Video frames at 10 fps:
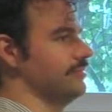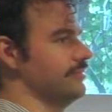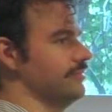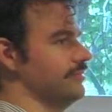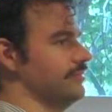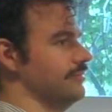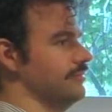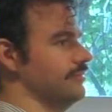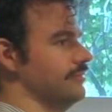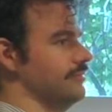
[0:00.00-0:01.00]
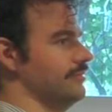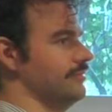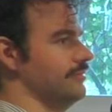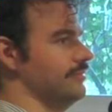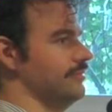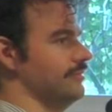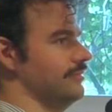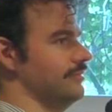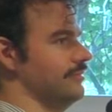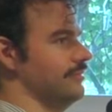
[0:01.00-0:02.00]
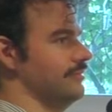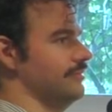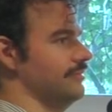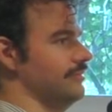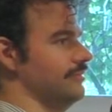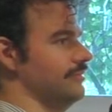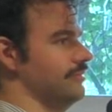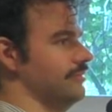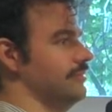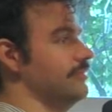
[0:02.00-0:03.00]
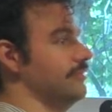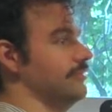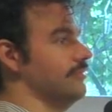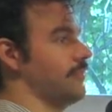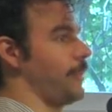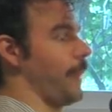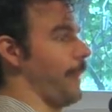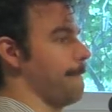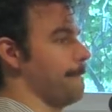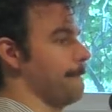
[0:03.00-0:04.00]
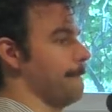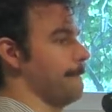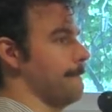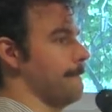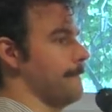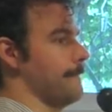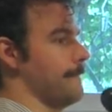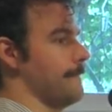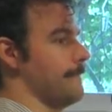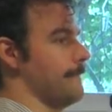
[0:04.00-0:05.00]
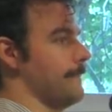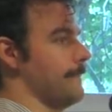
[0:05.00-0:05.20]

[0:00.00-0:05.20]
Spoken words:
No words are spoken by the person on screen.